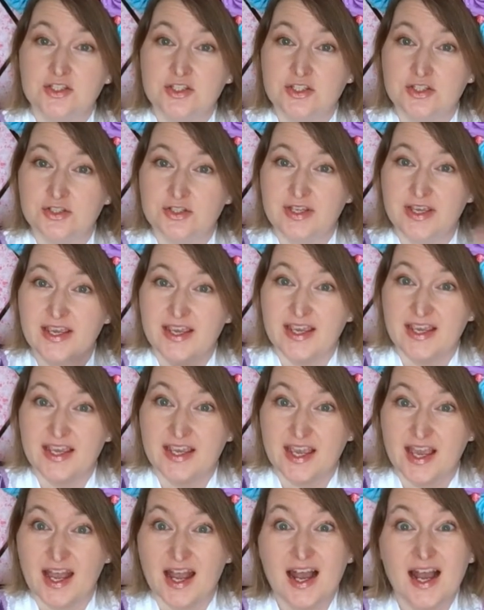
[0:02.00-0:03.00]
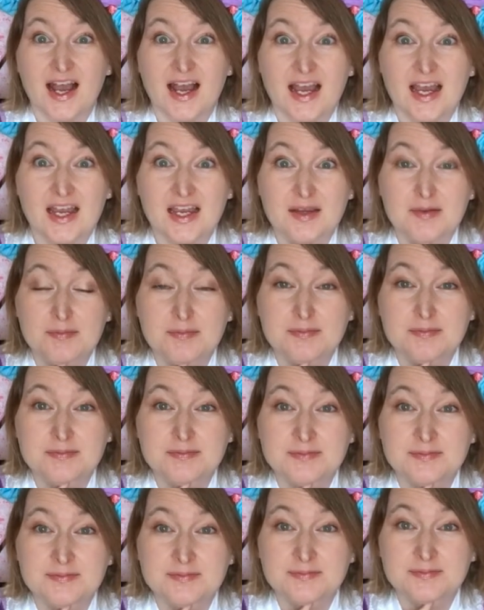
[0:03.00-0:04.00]
Today
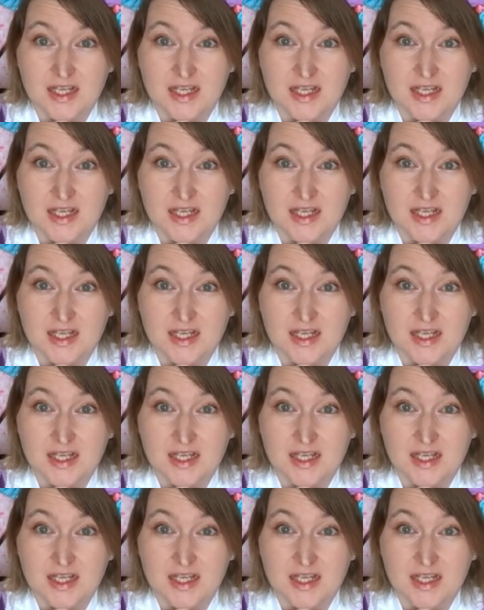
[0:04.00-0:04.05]
I'm